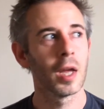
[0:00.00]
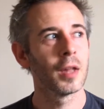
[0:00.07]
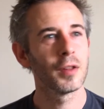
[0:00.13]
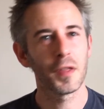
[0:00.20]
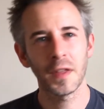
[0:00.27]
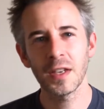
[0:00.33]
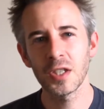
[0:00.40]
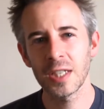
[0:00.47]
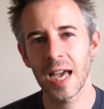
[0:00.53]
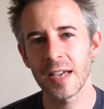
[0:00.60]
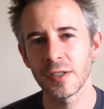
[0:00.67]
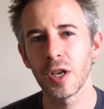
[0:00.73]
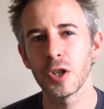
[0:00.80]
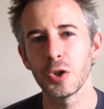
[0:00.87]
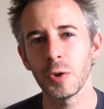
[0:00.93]
the thing she
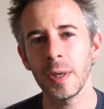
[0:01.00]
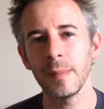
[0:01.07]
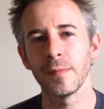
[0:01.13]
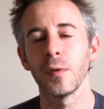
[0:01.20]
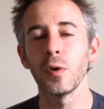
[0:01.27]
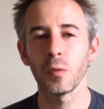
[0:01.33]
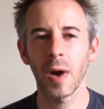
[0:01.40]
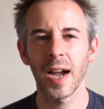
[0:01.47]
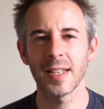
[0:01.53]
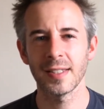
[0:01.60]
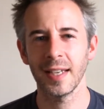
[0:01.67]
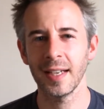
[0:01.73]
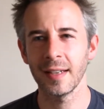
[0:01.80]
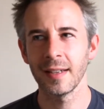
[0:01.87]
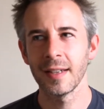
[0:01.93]
has her dream for,
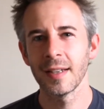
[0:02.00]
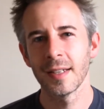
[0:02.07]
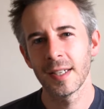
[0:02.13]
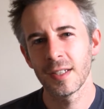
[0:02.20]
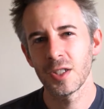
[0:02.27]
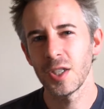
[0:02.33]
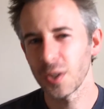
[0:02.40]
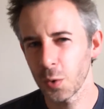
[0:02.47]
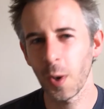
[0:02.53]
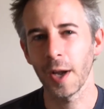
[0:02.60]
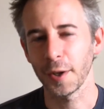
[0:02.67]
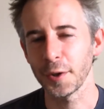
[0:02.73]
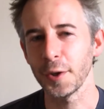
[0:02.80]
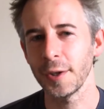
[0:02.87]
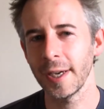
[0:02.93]
writing, she's
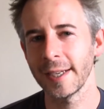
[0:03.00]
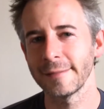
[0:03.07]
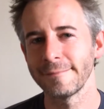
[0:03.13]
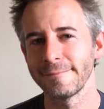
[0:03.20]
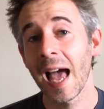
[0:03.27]
quite good at.